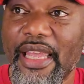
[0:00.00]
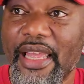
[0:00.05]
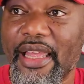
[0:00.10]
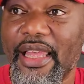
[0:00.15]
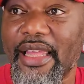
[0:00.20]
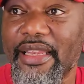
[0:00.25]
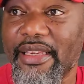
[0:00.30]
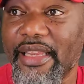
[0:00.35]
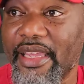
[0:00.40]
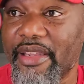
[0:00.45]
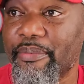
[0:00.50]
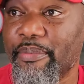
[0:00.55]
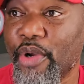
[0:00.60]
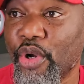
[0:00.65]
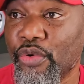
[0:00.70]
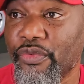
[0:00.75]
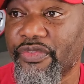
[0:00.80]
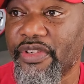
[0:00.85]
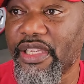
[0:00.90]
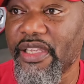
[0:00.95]
I, I like
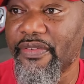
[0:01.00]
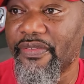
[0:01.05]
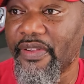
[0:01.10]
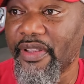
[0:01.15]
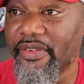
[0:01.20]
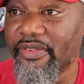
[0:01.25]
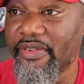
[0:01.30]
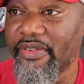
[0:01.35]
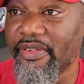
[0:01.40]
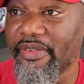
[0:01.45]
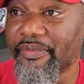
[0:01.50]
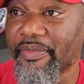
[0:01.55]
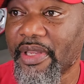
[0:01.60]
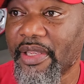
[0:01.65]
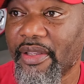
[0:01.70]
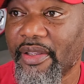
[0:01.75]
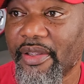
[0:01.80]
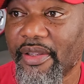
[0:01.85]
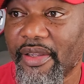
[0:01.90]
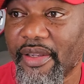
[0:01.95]
both defenses.
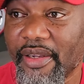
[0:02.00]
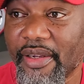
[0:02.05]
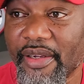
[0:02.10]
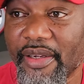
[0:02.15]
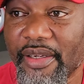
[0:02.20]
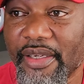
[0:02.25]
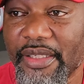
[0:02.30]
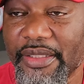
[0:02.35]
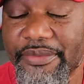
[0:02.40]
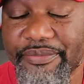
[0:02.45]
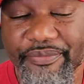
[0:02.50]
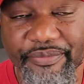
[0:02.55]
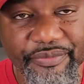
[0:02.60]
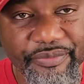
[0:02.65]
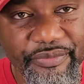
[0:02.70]
Uh,